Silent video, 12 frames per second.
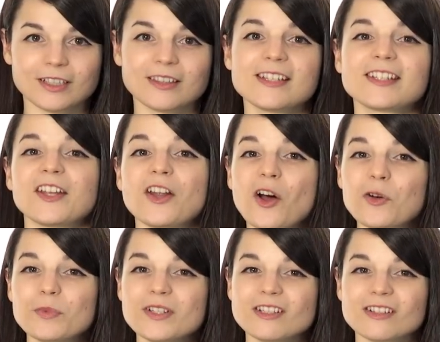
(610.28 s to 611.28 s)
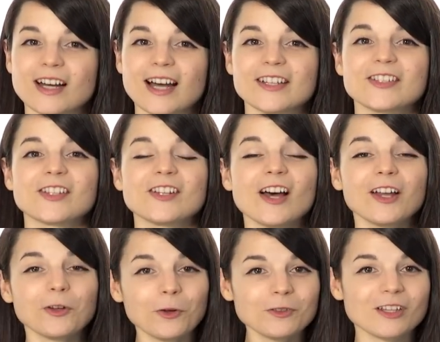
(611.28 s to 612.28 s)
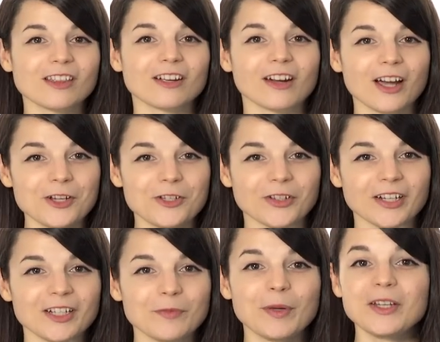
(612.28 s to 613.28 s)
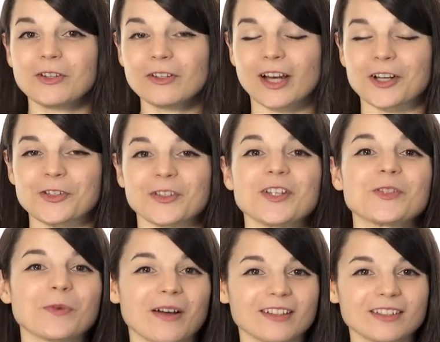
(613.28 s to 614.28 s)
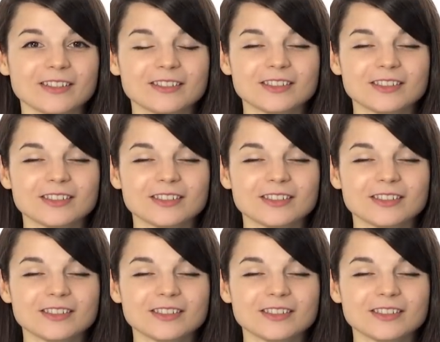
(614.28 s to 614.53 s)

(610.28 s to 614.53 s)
This can open your eyes to not only their country, but your country as well.